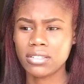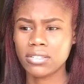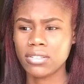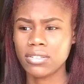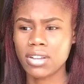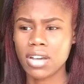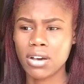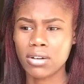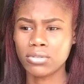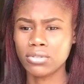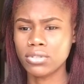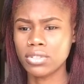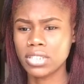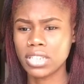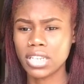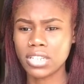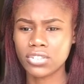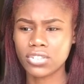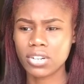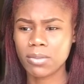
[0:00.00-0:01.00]
you know, you can
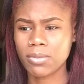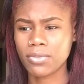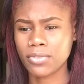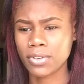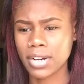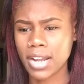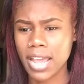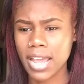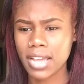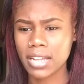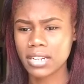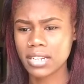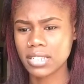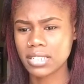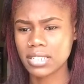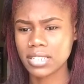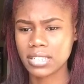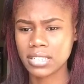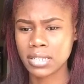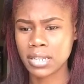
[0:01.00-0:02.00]
get in trouble for that and
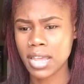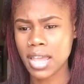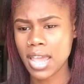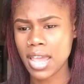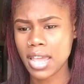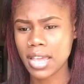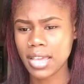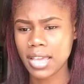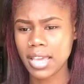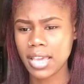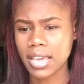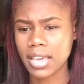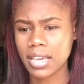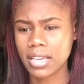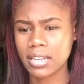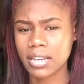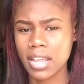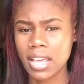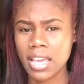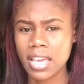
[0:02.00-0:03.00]
this and that,
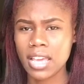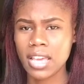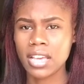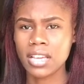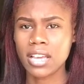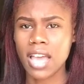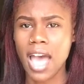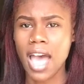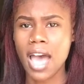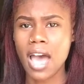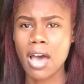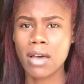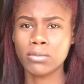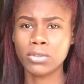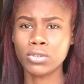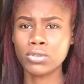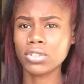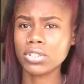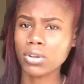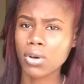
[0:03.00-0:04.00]

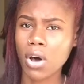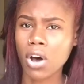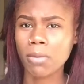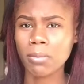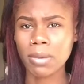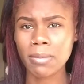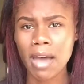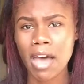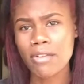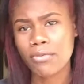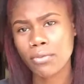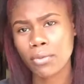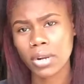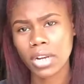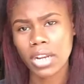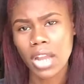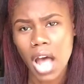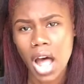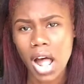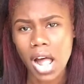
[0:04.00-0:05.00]
and you still owe me my
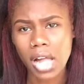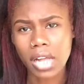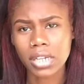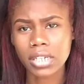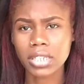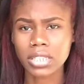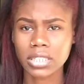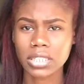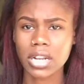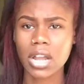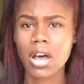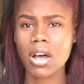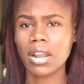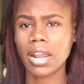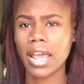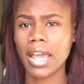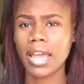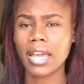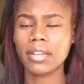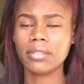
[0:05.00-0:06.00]
$40 and all
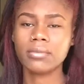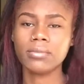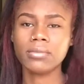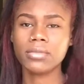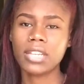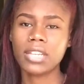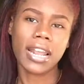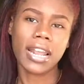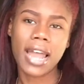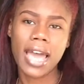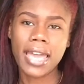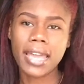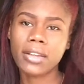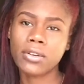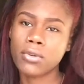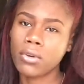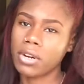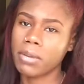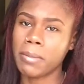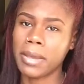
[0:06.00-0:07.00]
that. And I
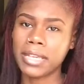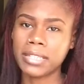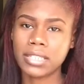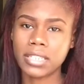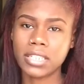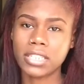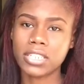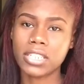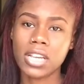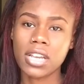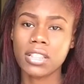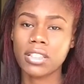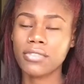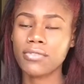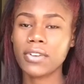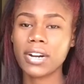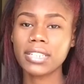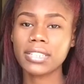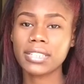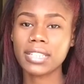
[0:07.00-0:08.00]
ignored the message.
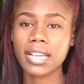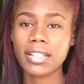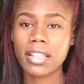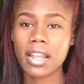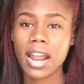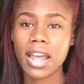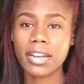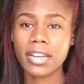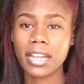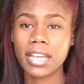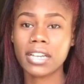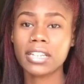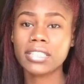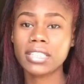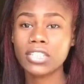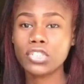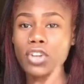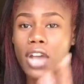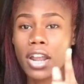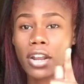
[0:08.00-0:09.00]
The first thing that I did,
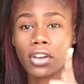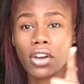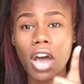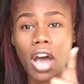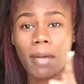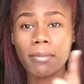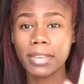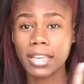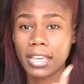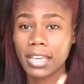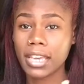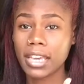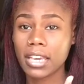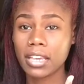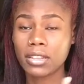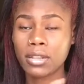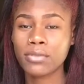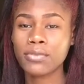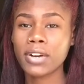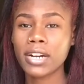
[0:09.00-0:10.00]
because he tried to call me
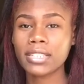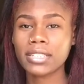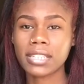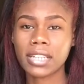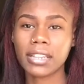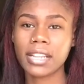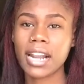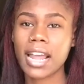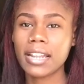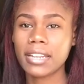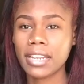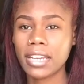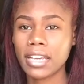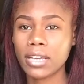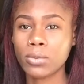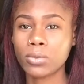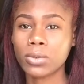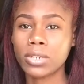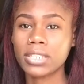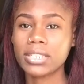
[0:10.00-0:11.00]
again, the first thing that I
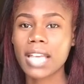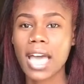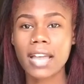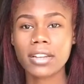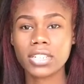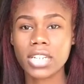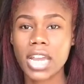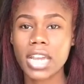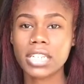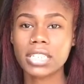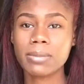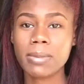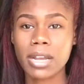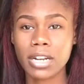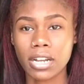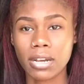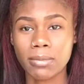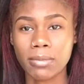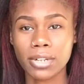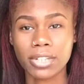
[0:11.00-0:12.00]
did was I changed
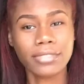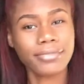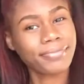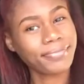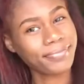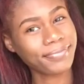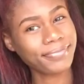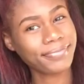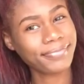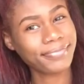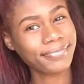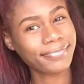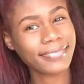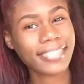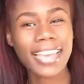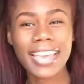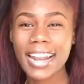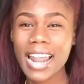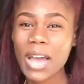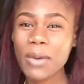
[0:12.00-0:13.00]
my number
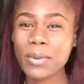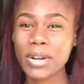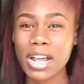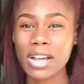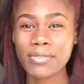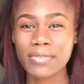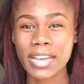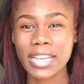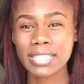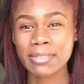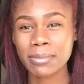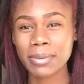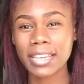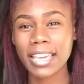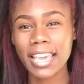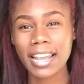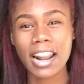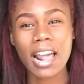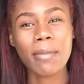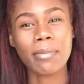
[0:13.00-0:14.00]
and I went on
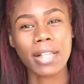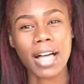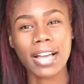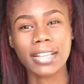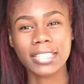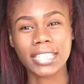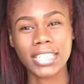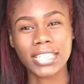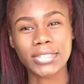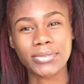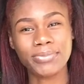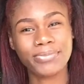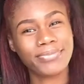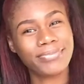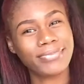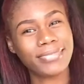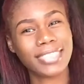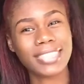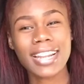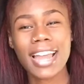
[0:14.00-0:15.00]
Facebook and I blocked him.
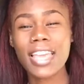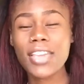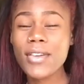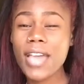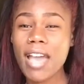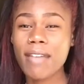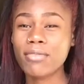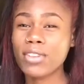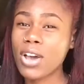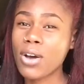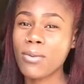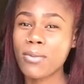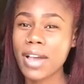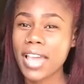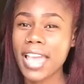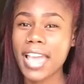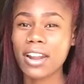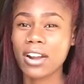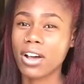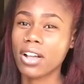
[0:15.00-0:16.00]
So now you have no
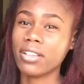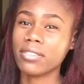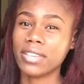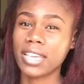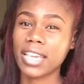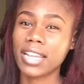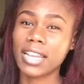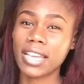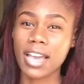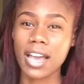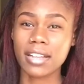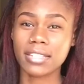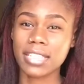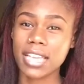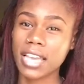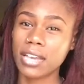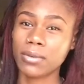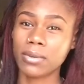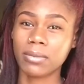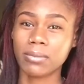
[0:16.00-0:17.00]
way at all getting in
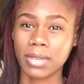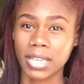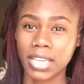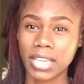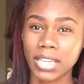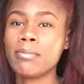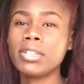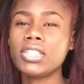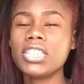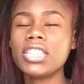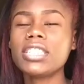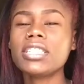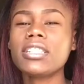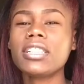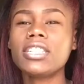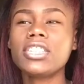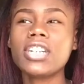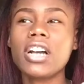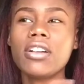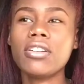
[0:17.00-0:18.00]
contact with me. But just to
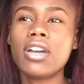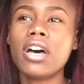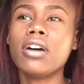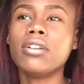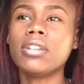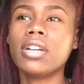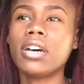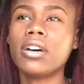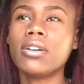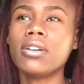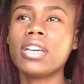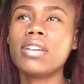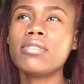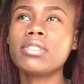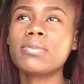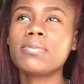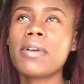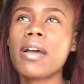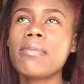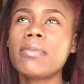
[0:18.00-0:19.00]
let y'all know though, it
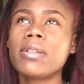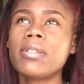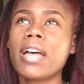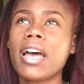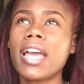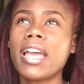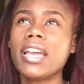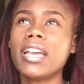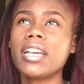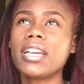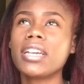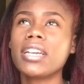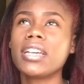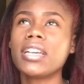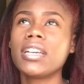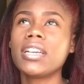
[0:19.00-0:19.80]
was probably like